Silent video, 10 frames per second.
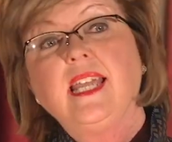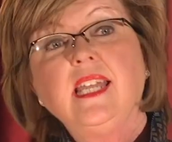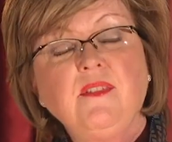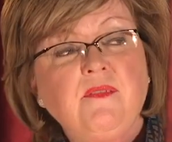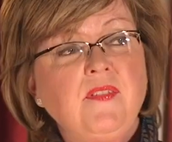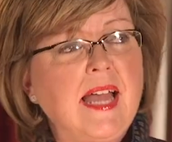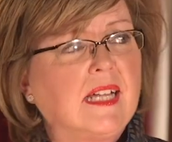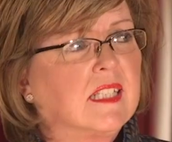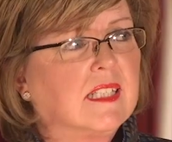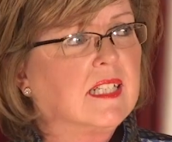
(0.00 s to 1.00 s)
In
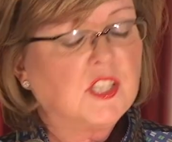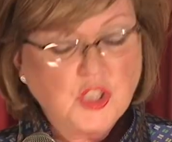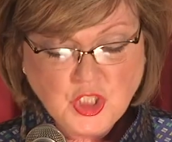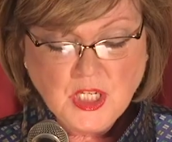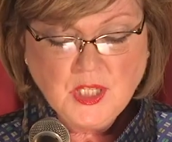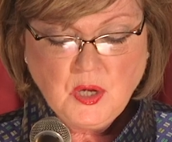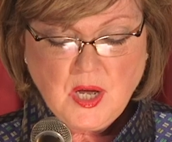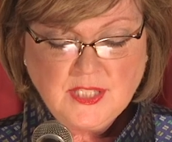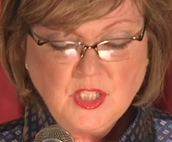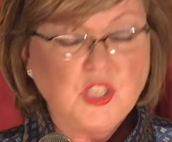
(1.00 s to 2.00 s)
effect, she
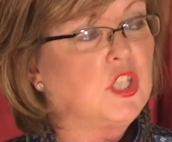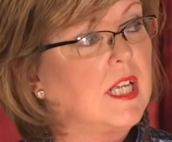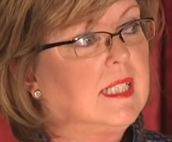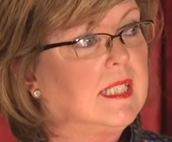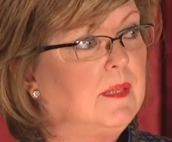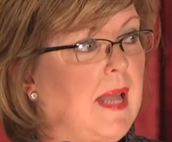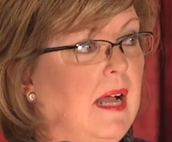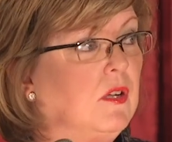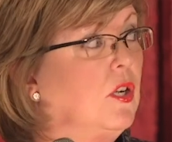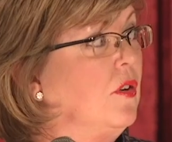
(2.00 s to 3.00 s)
lost just
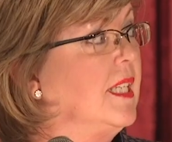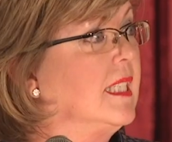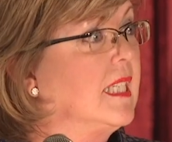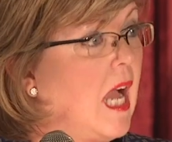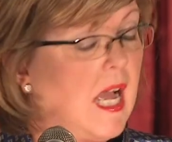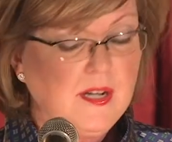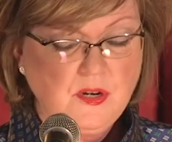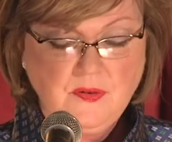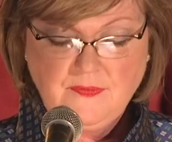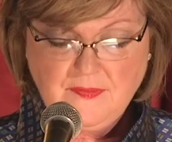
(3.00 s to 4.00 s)
about her
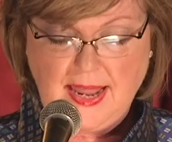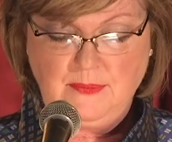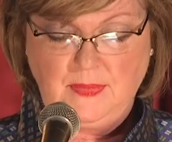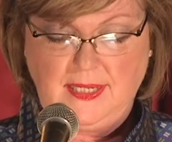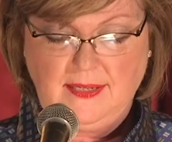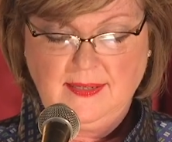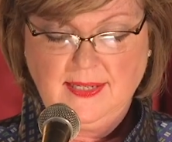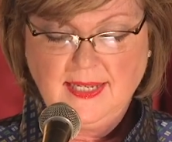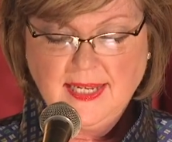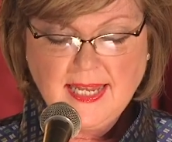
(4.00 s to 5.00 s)
entire family.
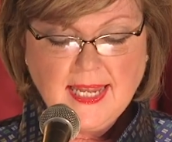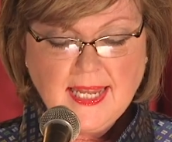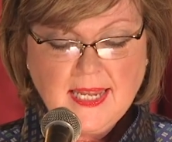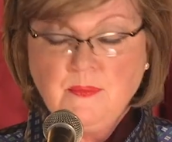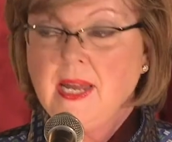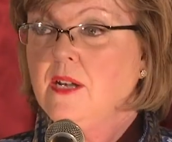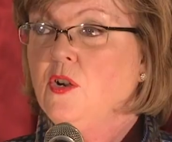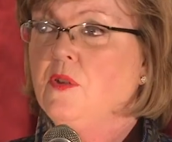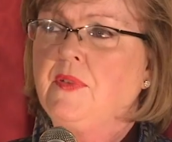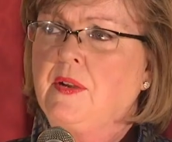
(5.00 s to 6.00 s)
It made
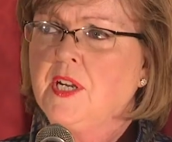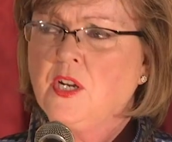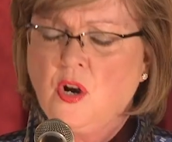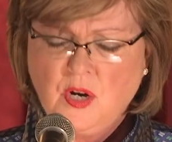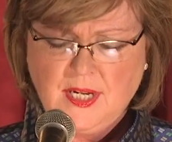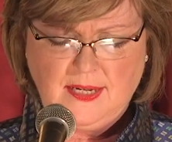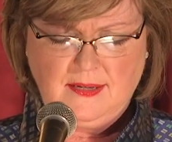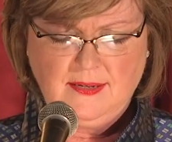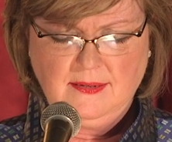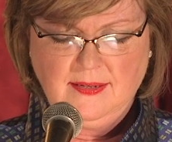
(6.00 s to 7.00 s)
her very
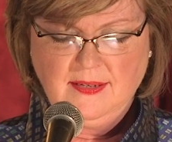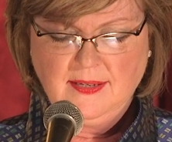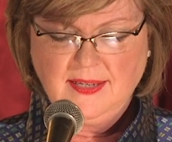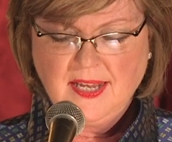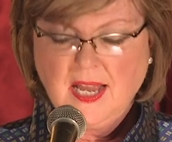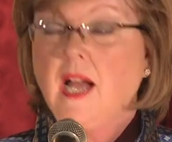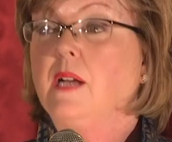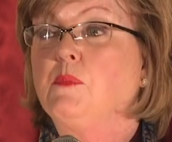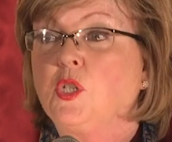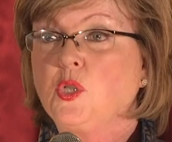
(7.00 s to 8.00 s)
guarded.
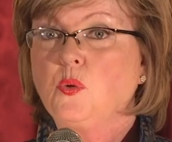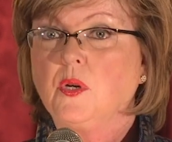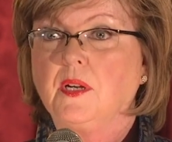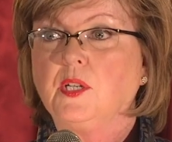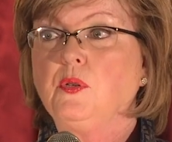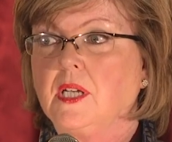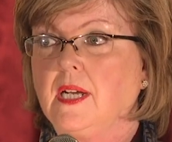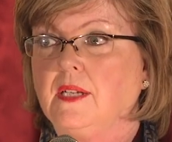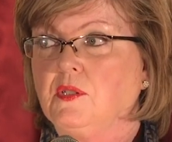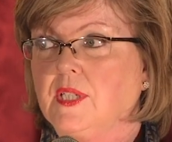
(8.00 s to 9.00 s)
I'm sure you
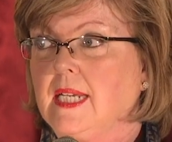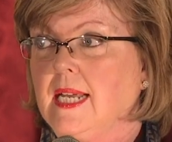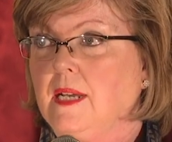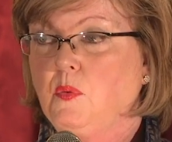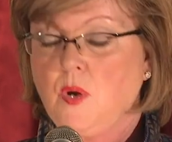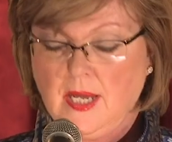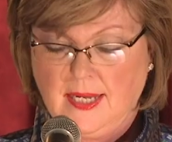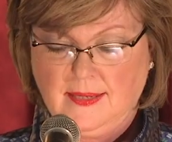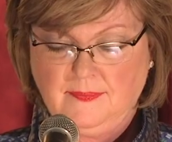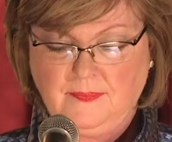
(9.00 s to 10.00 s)
could understand why.